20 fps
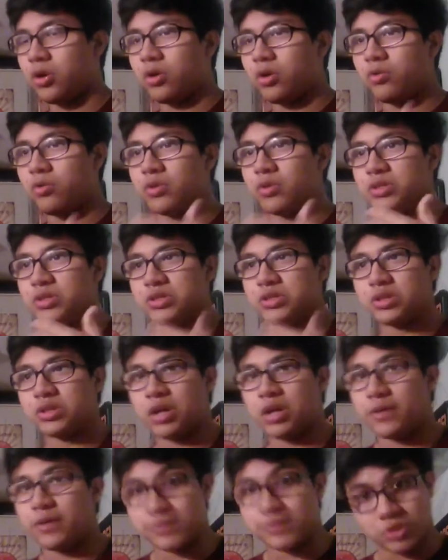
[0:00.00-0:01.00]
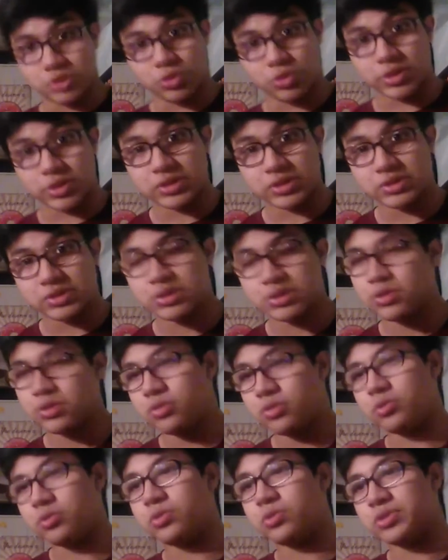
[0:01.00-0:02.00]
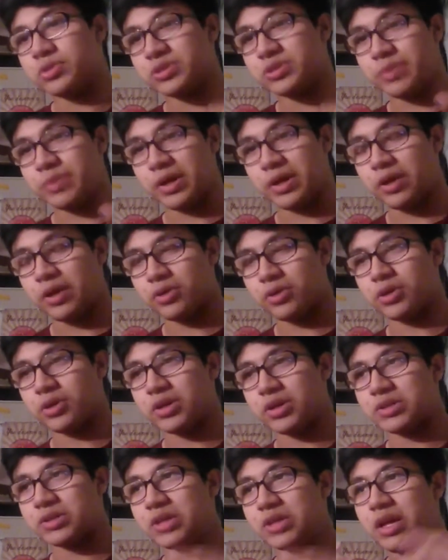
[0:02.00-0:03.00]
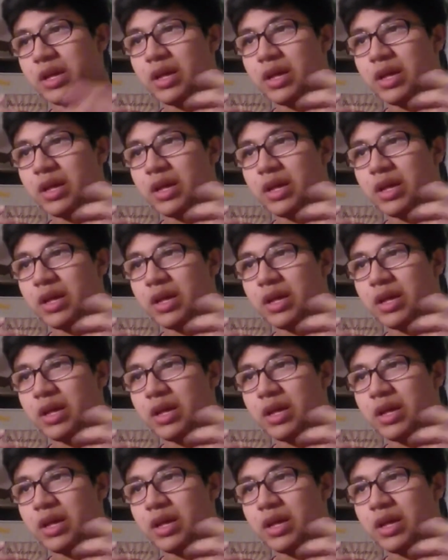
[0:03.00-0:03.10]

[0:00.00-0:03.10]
was of Zorias, who is the main character, because,